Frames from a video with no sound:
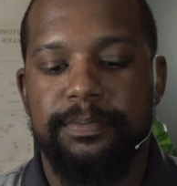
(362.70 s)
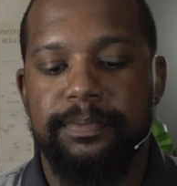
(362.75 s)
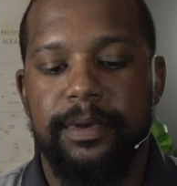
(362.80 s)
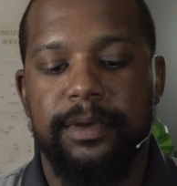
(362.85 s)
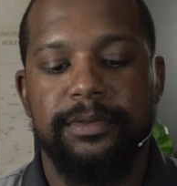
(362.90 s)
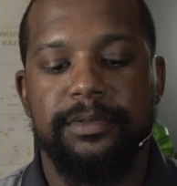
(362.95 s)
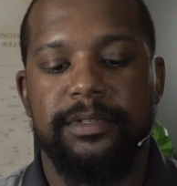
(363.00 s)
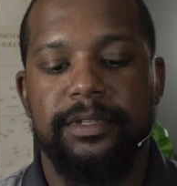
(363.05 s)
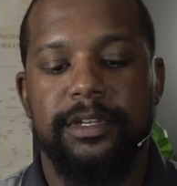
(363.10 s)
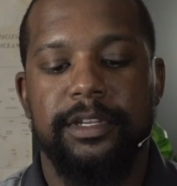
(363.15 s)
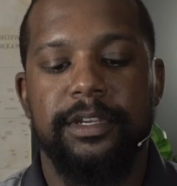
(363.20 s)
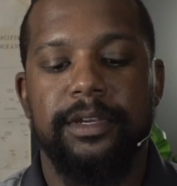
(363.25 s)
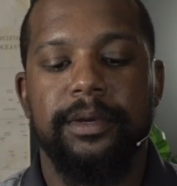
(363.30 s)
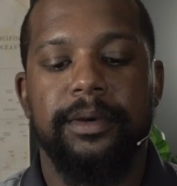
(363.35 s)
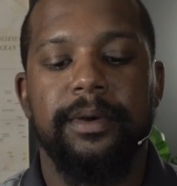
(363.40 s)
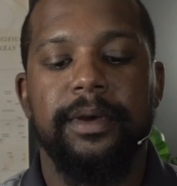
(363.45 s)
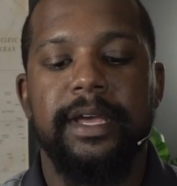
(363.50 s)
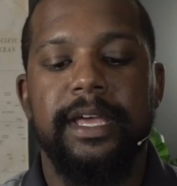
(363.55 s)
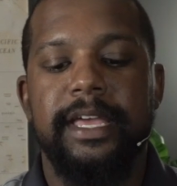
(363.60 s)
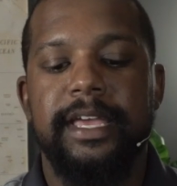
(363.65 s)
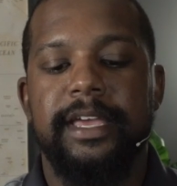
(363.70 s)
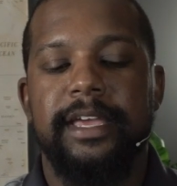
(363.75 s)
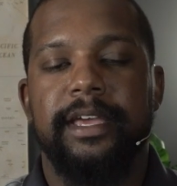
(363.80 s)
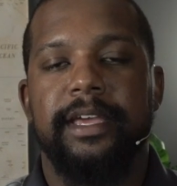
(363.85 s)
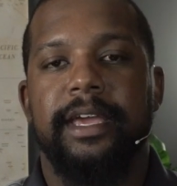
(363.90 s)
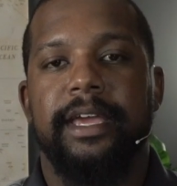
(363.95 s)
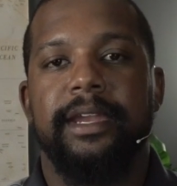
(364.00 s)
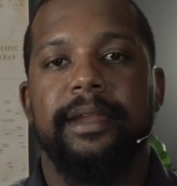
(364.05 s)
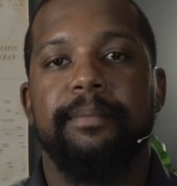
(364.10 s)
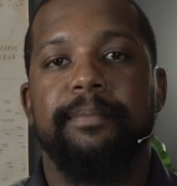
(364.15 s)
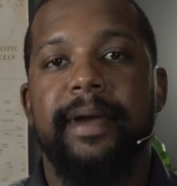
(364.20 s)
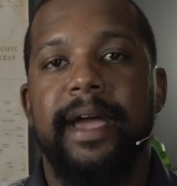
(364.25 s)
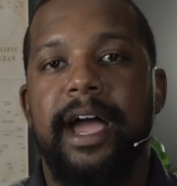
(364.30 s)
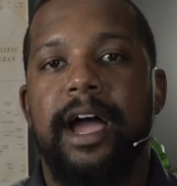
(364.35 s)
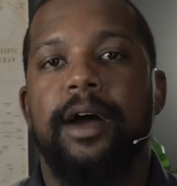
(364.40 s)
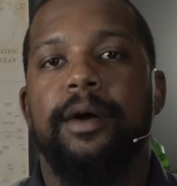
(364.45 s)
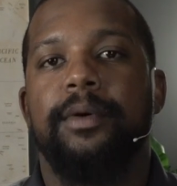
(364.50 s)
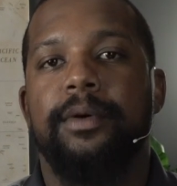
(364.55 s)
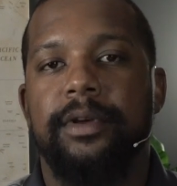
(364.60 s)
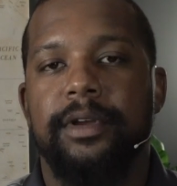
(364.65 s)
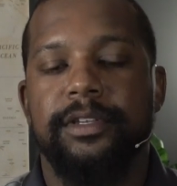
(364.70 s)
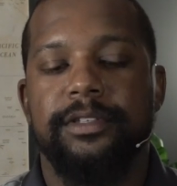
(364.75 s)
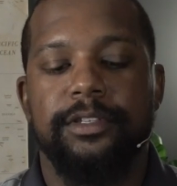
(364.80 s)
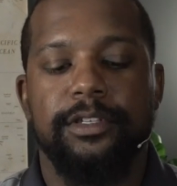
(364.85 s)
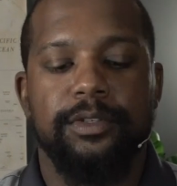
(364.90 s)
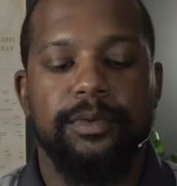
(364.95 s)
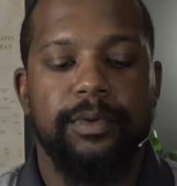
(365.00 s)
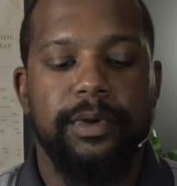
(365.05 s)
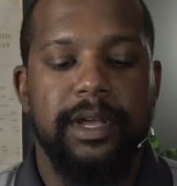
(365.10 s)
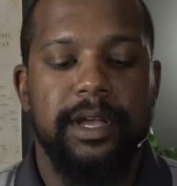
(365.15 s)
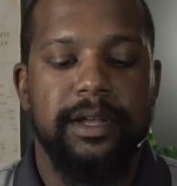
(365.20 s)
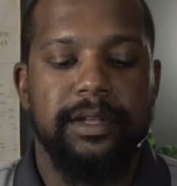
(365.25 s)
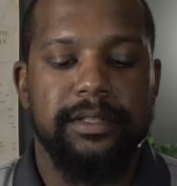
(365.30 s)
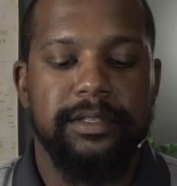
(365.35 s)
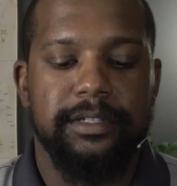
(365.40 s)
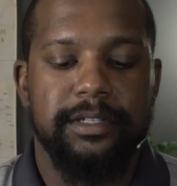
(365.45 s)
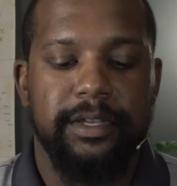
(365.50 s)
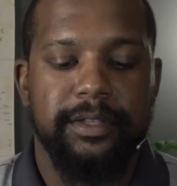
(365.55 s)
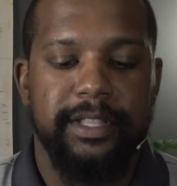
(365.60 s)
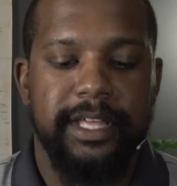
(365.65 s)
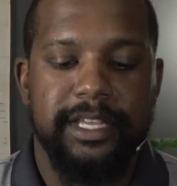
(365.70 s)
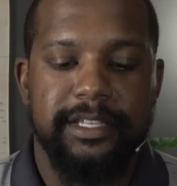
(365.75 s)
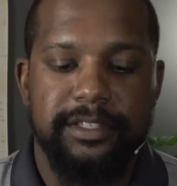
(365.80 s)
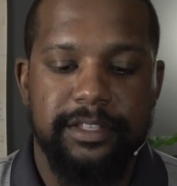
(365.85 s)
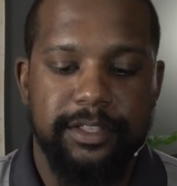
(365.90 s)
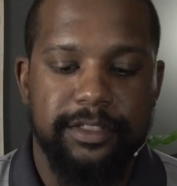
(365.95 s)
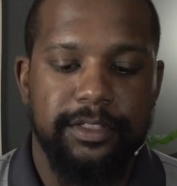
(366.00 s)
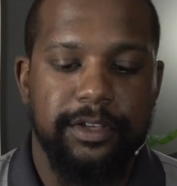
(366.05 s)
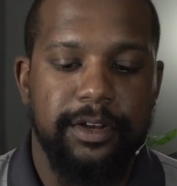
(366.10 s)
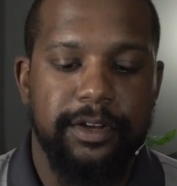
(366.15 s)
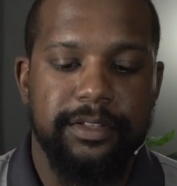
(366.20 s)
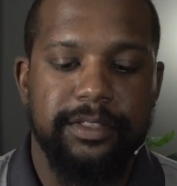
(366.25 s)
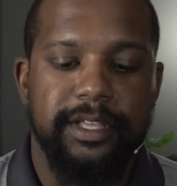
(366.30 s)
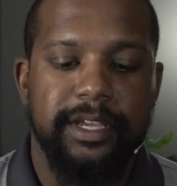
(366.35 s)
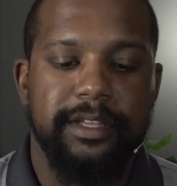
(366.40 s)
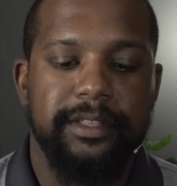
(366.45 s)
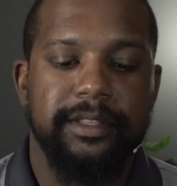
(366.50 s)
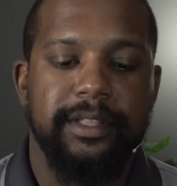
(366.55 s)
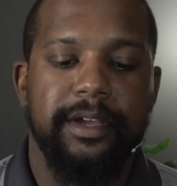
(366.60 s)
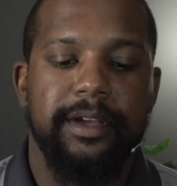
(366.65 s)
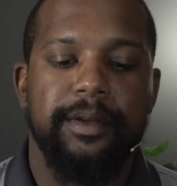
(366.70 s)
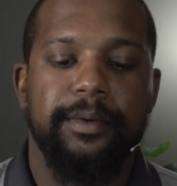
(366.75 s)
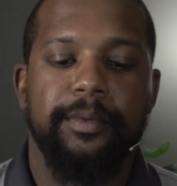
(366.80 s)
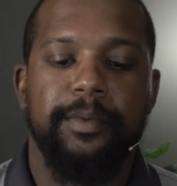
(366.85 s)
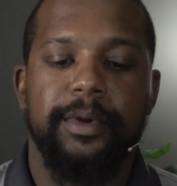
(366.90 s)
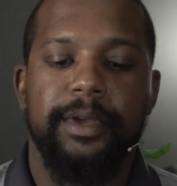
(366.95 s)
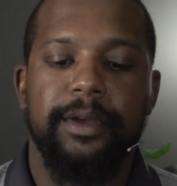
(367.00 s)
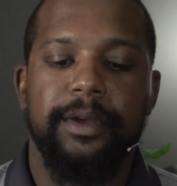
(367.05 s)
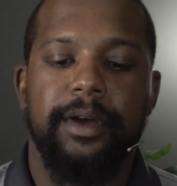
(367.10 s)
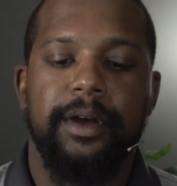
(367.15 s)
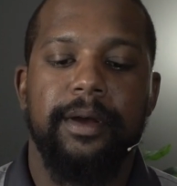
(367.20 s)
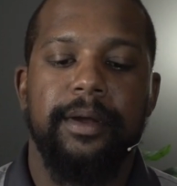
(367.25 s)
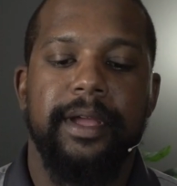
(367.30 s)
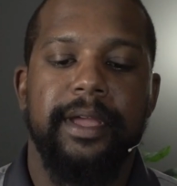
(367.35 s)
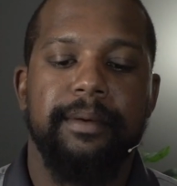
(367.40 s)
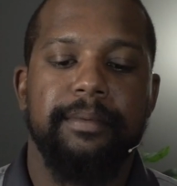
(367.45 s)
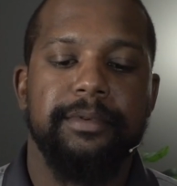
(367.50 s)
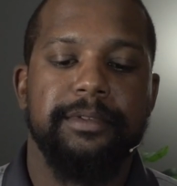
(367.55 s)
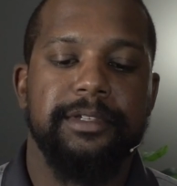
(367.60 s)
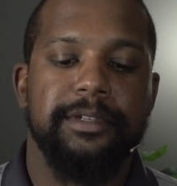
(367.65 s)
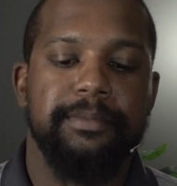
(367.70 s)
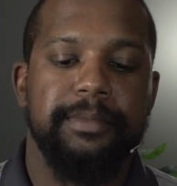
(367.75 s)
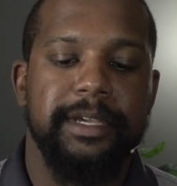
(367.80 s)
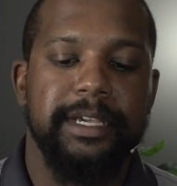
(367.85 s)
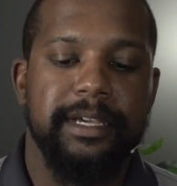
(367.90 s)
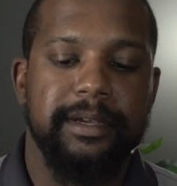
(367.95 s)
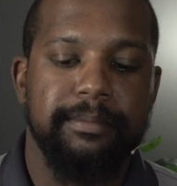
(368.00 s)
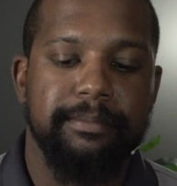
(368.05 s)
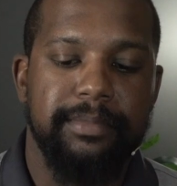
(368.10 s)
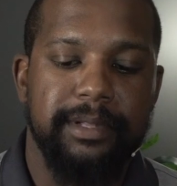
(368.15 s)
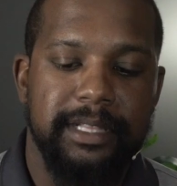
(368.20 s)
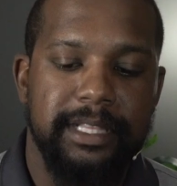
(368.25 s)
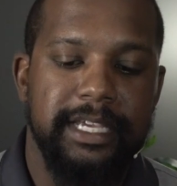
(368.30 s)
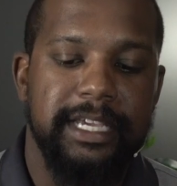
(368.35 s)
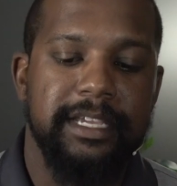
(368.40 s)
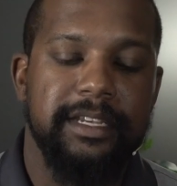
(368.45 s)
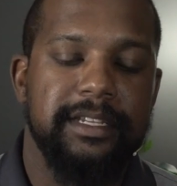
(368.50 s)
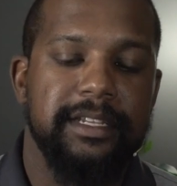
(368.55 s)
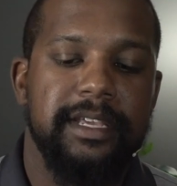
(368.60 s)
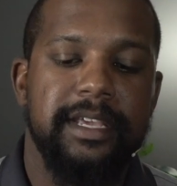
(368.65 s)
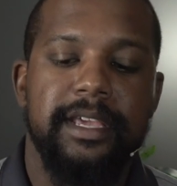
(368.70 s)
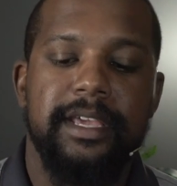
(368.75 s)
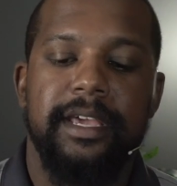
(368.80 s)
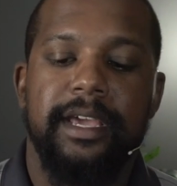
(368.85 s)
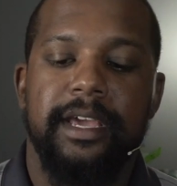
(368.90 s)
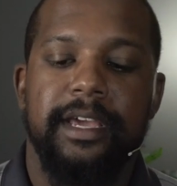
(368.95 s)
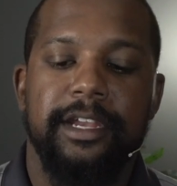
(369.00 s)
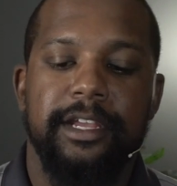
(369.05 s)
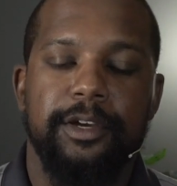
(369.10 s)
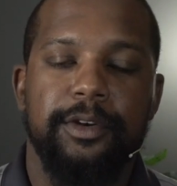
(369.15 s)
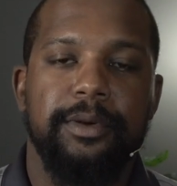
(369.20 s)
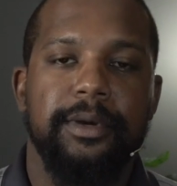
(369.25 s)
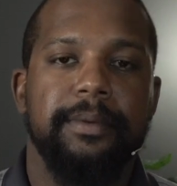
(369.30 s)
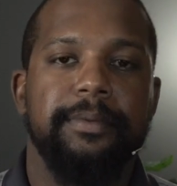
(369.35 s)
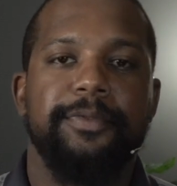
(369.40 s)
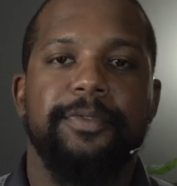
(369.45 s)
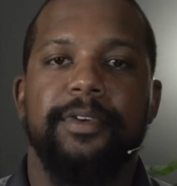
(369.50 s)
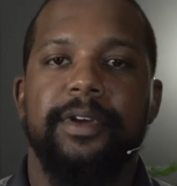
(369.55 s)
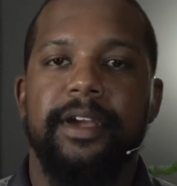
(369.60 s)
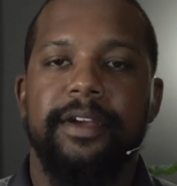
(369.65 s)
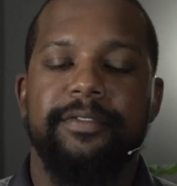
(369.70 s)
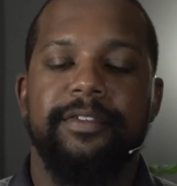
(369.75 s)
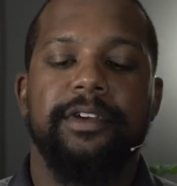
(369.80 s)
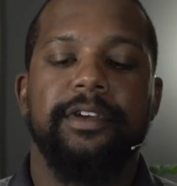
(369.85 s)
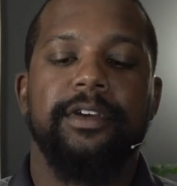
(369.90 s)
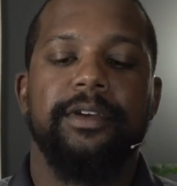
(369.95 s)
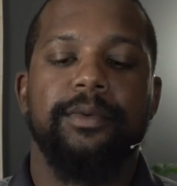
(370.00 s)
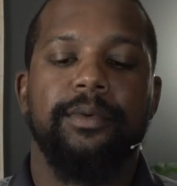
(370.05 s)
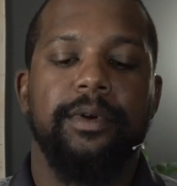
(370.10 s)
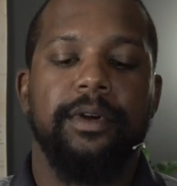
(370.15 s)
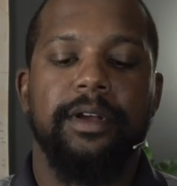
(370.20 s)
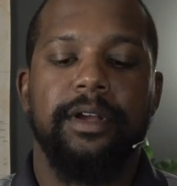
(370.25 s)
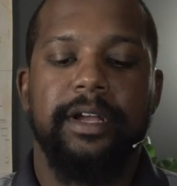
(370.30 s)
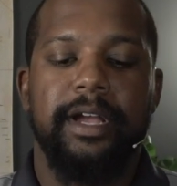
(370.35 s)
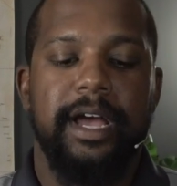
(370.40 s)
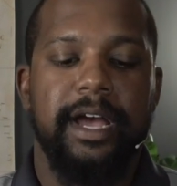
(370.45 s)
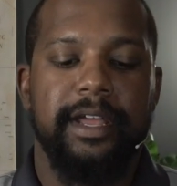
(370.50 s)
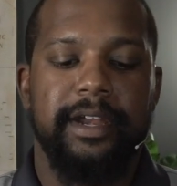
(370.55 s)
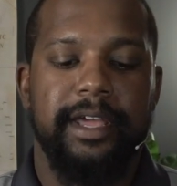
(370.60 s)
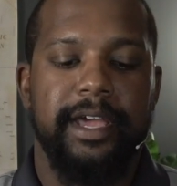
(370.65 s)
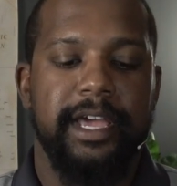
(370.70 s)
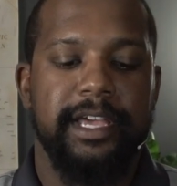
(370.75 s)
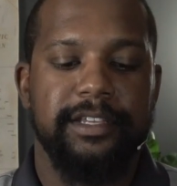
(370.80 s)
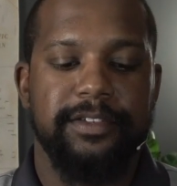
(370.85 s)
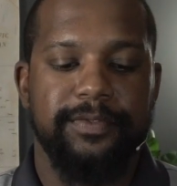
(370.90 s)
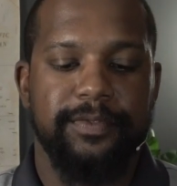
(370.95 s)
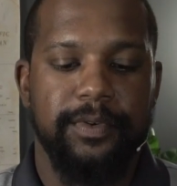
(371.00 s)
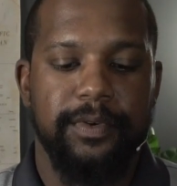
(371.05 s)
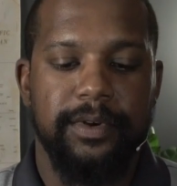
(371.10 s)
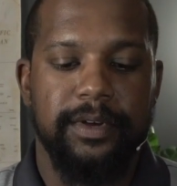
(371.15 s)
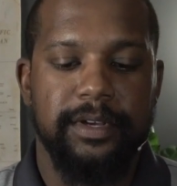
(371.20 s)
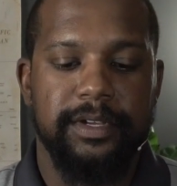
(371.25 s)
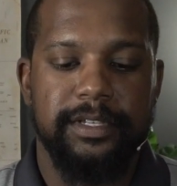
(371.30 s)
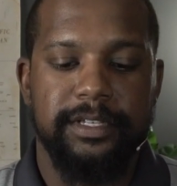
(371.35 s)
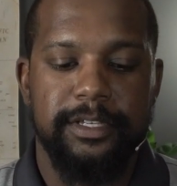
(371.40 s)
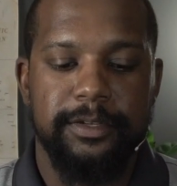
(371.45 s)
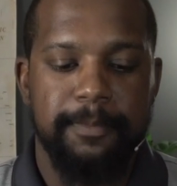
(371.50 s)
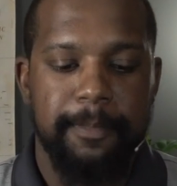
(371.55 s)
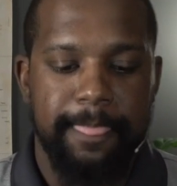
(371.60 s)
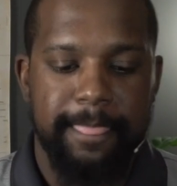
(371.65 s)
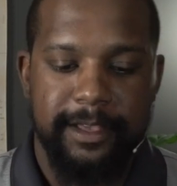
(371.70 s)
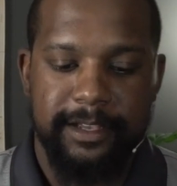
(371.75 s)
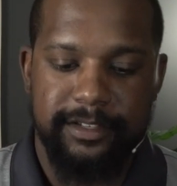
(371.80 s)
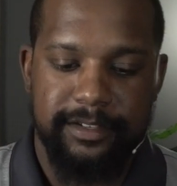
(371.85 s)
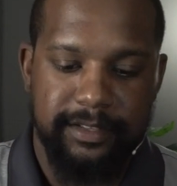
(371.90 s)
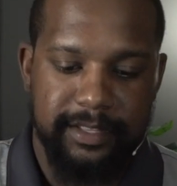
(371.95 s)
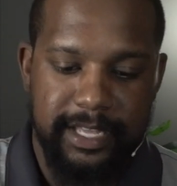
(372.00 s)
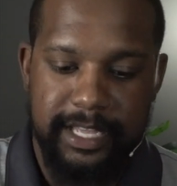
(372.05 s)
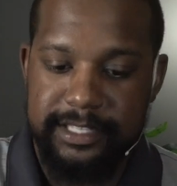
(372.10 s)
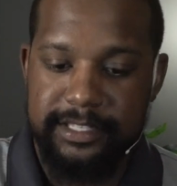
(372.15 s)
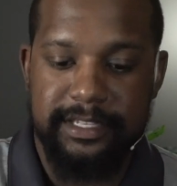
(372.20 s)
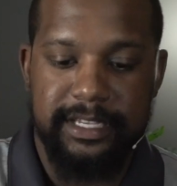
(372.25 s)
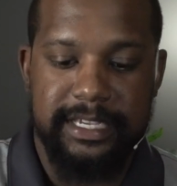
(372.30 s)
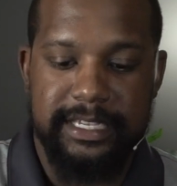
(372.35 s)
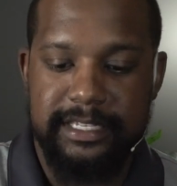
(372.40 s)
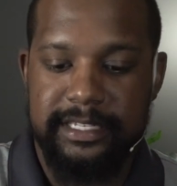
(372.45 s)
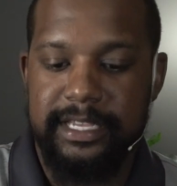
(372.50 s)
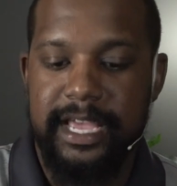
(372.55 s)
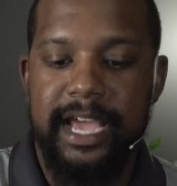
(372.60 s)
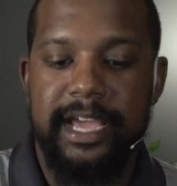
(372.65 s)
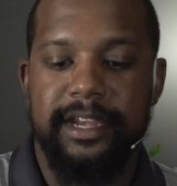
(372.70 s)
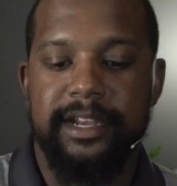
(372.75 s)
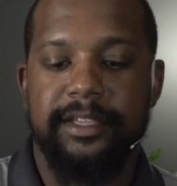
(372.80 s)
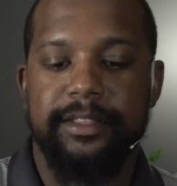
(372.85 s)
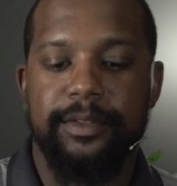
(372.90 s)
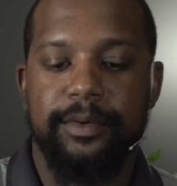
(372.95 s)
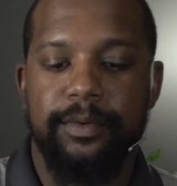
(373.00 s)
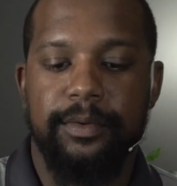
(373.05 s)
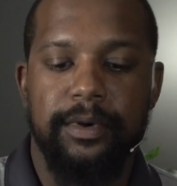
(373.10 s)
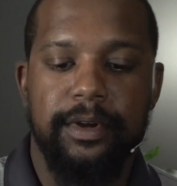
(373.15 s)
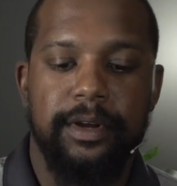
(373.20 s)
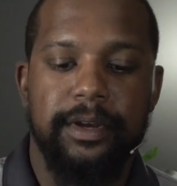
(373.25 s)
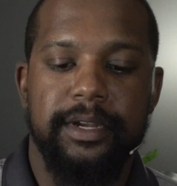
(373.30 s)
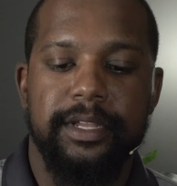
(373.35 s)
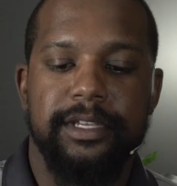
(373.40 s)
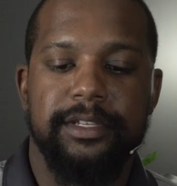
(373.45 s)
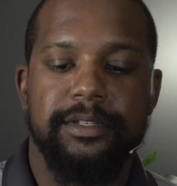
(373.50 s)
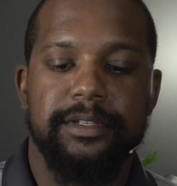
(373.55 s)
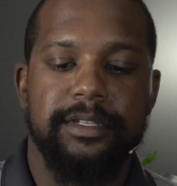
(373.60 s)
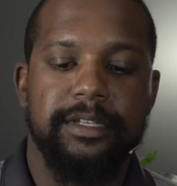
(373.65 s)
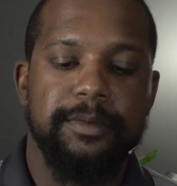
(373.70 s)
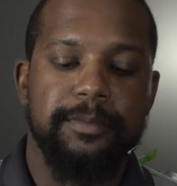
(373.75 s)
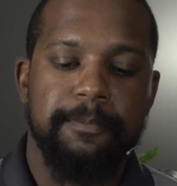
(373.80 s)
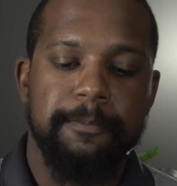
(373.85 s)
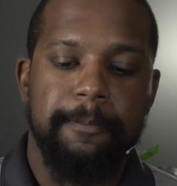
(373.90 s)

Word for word: supposed to do and empower us as well. And so that's the third thing there. We are able to be complete and equipped for every good work God has for us. And so that's exciting. The word is